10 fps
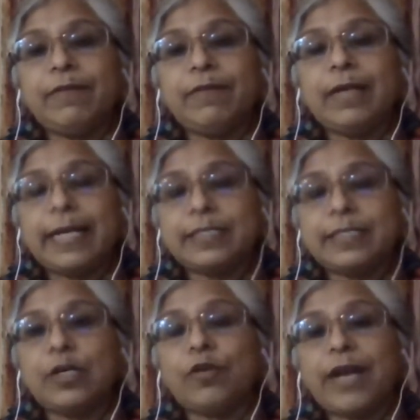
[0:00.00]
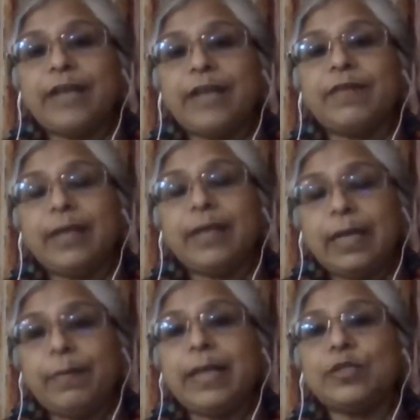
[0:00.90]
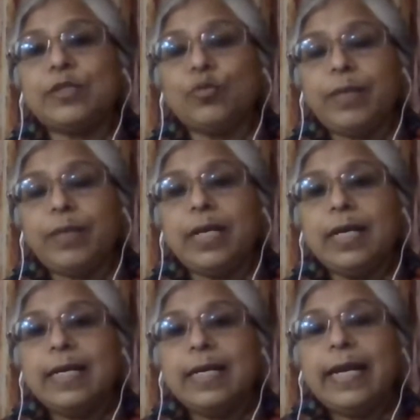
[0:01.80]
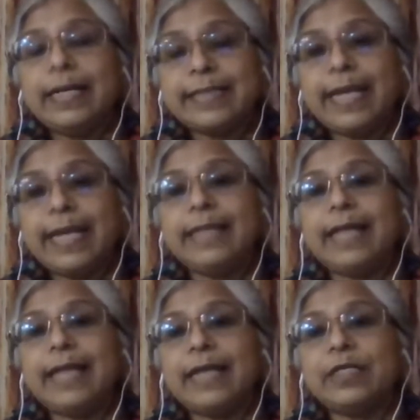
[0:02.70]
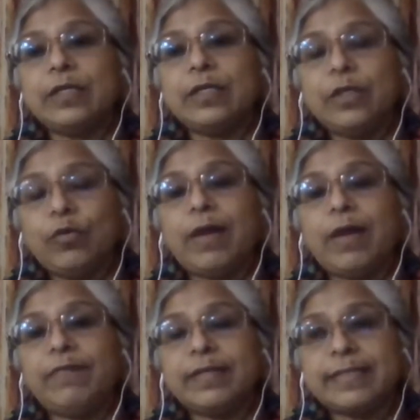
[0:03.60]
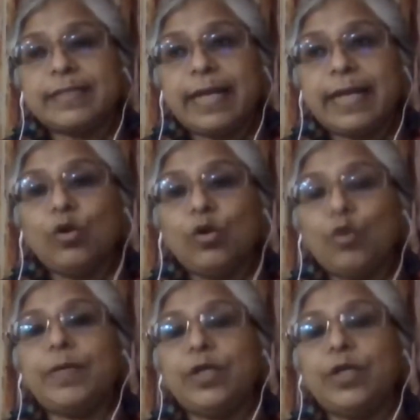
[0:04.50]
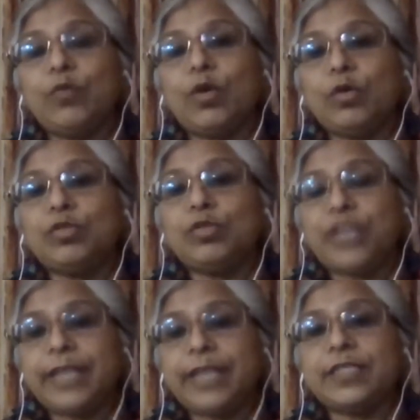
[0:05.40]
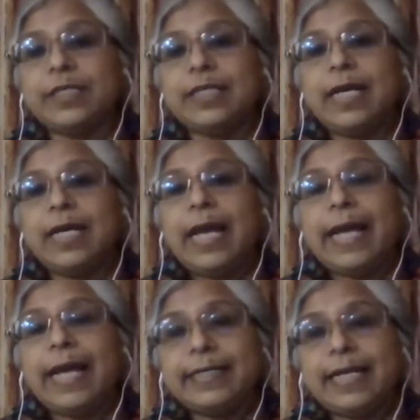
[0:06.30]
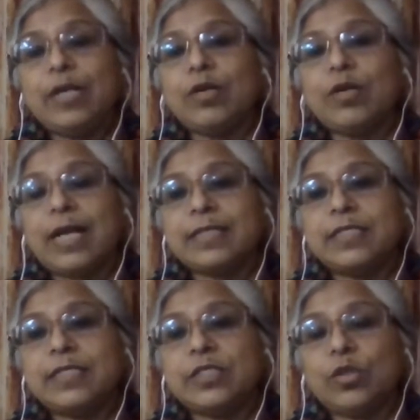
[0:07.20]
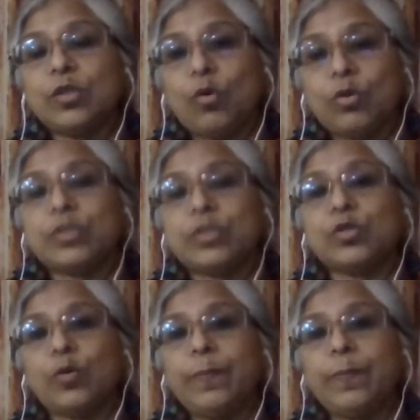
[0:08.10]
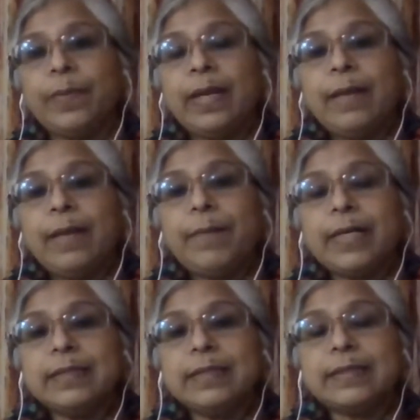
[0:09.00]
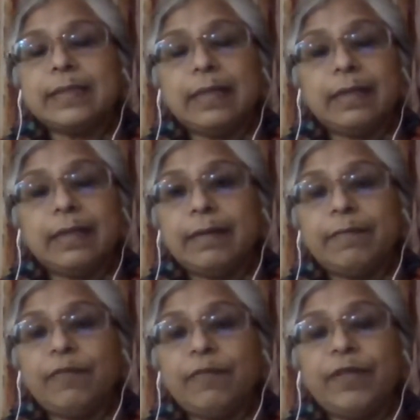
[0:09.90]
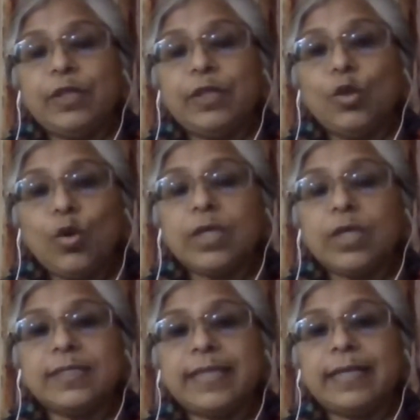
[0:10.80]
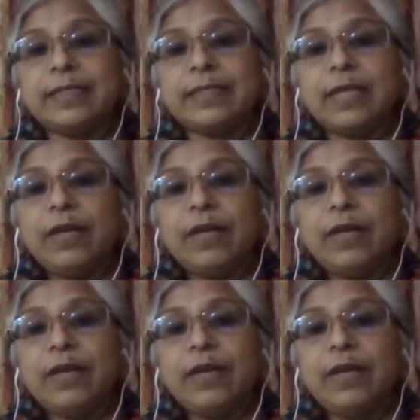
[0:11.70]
a letter or write one email to me saying that you have said no, but you want to change it, and tell your class teacher also. Because with no consent,